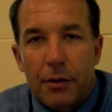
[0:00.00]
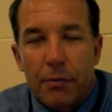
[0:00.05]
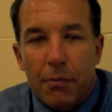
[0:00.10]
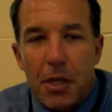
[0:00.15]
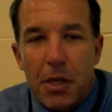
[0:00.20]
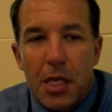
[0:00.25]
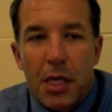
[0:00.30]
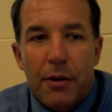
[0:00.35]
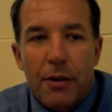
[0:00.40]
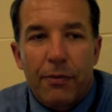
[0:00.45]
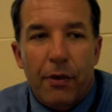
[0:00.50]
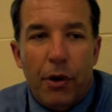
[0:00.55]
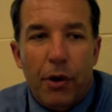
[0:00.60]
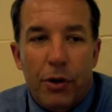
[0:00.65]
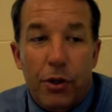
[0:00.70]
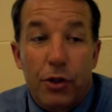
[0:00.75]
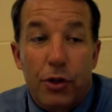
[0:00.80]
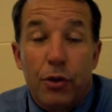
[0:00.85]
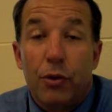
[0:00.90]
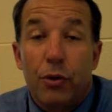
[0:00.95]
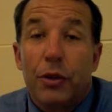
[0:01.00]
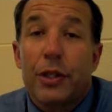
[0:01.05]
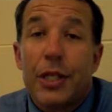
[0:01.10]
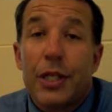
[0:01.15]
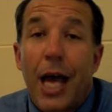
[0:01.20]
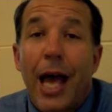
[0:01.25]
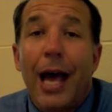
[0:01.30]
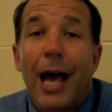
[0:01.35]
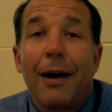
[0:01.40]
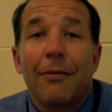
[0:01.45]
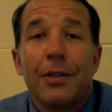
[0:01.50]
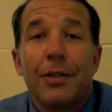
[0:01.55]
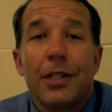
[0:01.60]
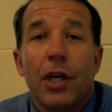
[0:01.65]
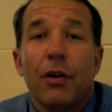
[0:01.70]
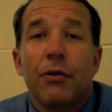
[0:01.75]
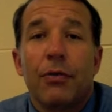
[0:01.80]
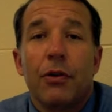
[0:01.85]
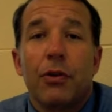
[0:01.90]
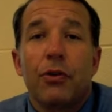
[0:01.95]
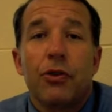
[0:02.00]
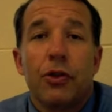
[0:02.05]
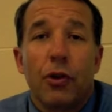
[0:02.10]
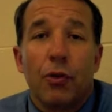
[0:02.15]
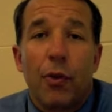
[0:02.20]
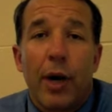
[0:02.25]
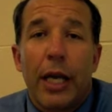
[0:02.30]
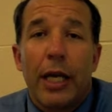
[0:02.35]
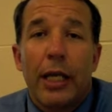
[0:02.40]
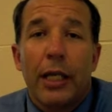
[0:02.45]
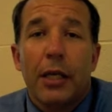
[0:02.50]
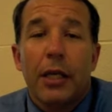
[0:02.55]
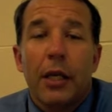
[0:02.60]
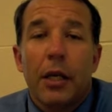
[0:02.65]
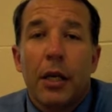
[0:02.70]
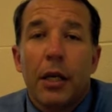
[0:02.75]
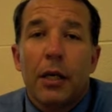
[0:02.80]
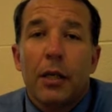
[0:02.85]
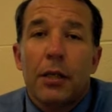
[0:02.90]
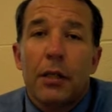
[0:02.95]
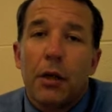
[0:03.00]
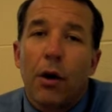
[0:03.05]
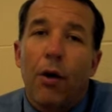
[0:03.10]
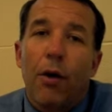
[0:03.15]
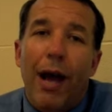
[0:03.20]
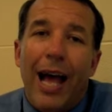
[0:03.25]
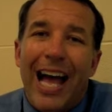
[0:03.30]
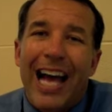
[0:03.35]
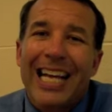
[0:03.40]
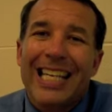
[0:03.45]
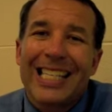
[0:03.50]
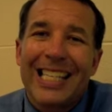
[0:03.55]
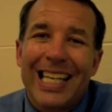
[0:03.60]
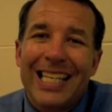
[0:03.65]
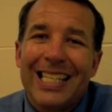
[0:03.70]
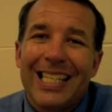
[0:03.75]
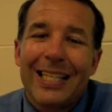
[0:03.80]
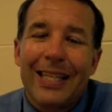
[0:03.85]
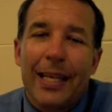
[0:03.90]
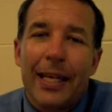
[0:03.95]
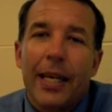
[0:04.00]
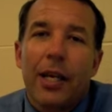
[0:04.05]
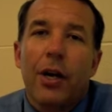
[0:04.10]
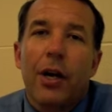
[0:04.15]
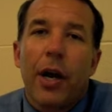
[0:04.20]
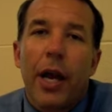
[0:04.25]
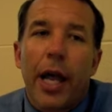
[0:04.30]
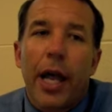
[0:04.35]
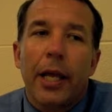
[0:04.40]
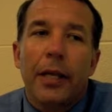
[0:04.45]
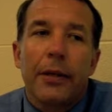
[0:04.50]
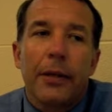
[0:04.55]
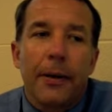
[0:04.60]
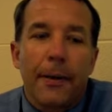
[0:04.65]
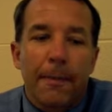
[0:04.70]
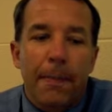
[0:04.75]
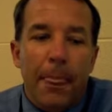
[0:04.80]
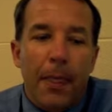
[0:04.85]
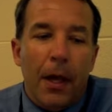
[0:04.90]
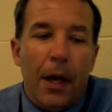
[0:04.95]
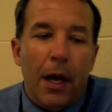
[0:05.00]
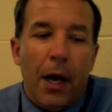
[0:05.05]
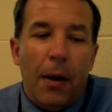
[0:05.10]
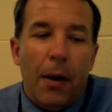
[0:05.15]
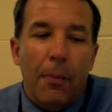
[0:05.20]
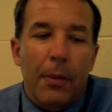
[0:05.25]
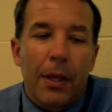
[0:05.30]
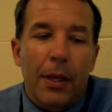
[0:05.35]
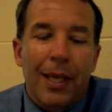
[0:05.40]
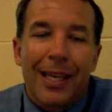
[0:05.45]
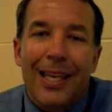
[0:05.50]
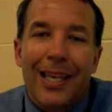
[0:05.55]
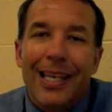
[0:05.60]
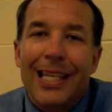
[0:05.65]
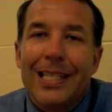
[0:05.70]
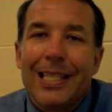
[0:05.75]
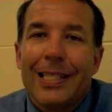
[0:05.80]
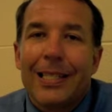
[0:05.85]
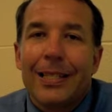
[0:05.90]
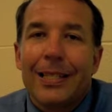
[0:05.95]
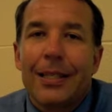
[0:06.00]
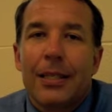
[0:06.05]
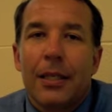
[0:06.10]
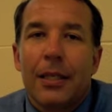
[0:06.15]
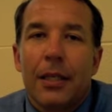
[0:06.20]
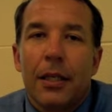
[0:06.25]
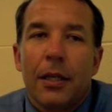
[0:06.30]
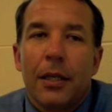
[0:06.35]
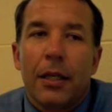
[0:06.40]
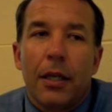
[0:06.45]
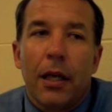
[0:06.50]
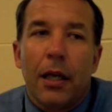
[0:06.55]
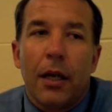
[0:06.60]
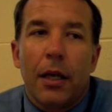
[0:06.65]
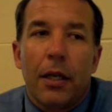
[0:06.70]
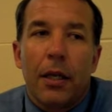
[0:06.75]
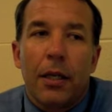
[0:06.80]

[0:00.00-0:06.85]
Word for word: Many of our students have cell phones already, so accessing the internet um, isn't uh,